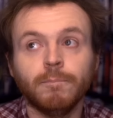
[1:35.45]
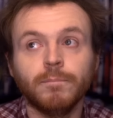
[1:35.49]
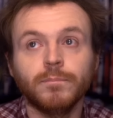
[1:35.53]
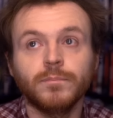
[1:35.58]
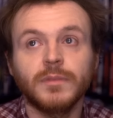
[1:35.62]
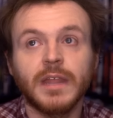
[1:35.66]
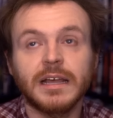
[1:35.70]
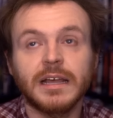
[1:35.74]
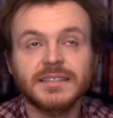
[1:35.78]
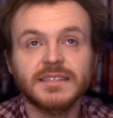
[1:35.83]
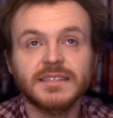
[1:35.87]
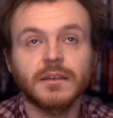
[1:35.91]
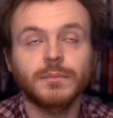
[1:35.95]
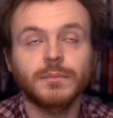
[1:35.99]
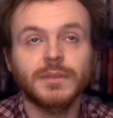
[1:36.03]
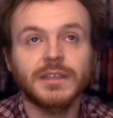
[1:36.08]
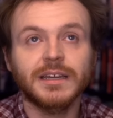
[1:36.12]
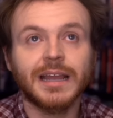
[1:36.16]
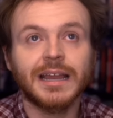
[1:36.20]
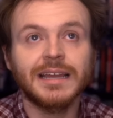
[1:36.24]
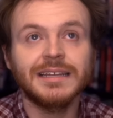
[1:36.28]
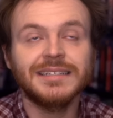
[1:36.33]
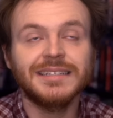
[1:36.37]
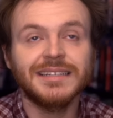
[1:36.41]
That's
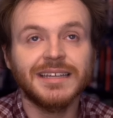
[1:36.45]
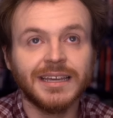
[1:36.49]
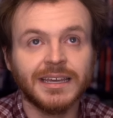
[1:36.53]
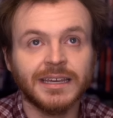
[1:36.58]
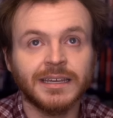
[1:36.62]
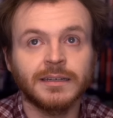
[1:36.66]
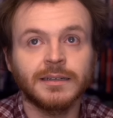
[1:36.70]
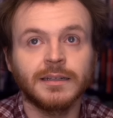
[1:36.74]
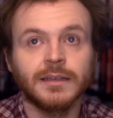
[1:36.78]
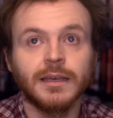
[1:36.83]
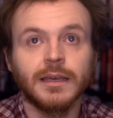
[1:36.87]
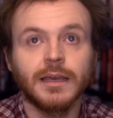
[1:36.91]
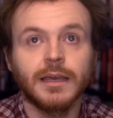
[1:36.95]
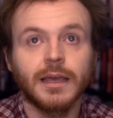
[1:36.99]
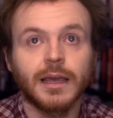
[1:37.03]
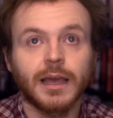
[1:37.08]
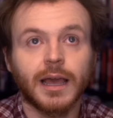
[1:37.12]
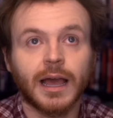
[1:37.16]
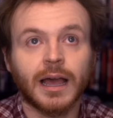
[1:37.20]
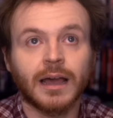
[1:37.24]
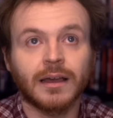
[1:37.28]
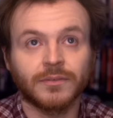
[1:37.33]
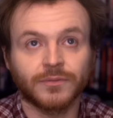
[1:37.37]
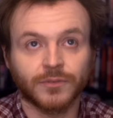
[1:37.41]
something I did
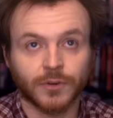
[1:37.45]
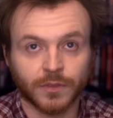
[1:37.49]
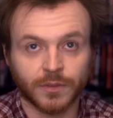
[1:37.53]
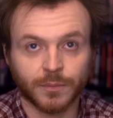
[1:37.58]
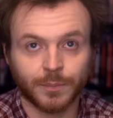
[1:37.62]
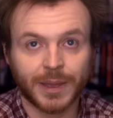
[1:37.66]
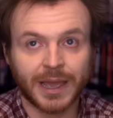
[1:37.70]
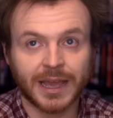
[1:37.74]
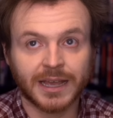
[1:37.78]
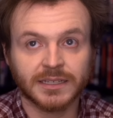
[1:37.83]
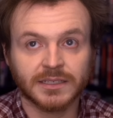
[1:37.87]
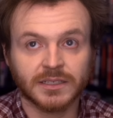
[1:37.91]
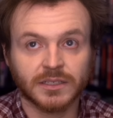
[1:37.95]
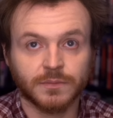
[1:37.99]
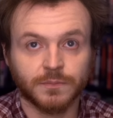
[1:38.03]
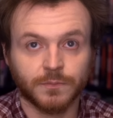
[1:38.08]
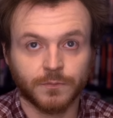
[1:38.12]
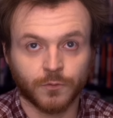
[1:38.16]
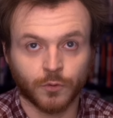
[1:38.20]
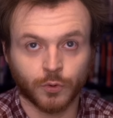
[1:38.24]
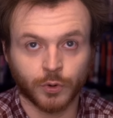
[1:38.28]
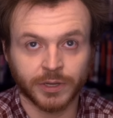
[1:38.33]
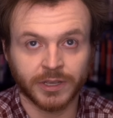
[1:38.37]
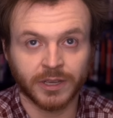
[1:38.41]
for the past
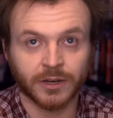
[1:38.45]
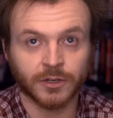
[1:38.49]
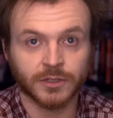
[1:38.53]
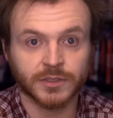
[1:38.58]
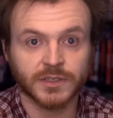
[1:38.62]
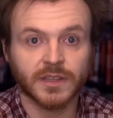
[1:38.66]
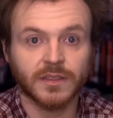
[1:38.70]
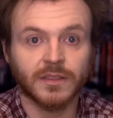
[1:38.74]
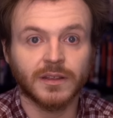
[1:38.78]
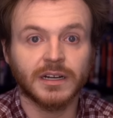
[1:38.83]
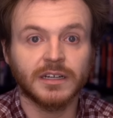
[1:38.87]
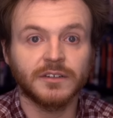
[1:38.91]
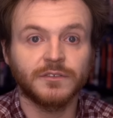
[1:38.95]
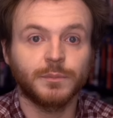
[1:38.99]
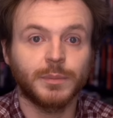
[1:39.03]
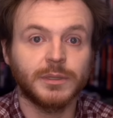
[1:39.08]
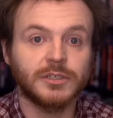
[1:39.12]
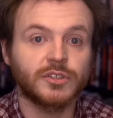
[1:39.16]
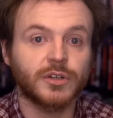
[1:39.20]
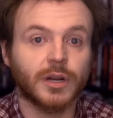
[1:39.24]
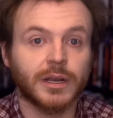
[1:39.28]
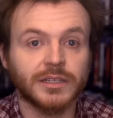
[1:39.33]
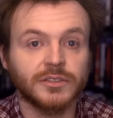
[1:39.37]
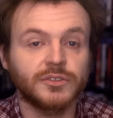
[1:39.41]
4 years and that I've been
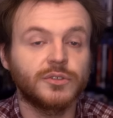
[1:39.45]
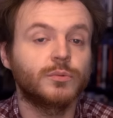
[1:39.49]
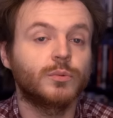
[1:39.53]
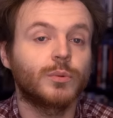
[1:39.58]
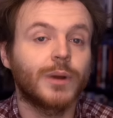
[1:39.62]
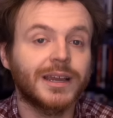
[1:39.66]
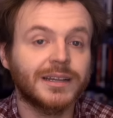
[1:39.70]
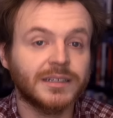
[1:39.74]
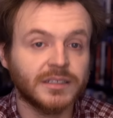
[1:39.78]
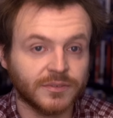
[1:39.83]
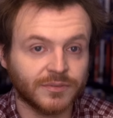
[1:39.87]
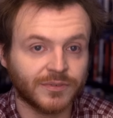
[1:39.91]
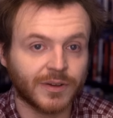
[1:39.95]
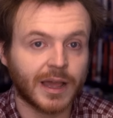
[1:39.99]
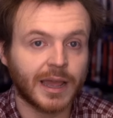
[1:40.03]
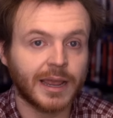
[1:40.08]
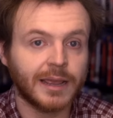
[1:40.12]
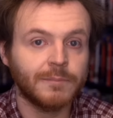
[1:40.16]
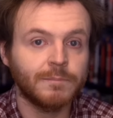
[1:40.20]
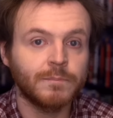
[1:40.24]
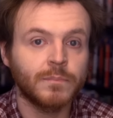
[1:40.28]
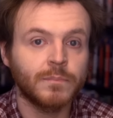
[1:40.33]
trying to rectify.